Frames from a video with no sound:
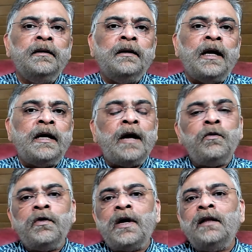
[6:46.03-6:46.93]
and I
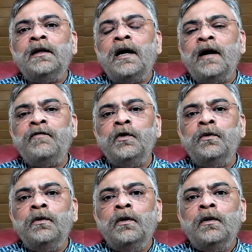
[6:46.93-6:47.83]
would rather have
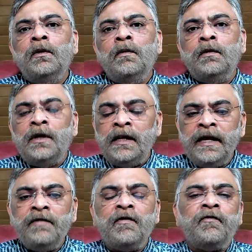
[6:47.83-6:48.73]
you
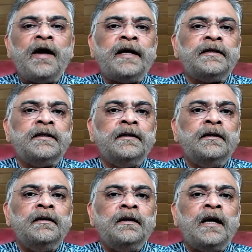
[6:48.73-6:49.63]
leave a fact
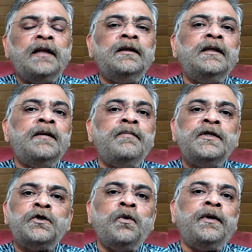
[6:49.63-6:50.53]
rather than
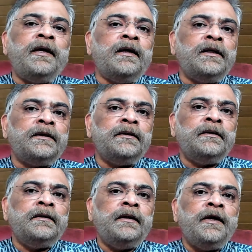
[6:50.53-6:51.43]
misquoting it
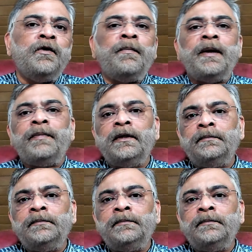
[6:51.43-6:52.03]
in your paper.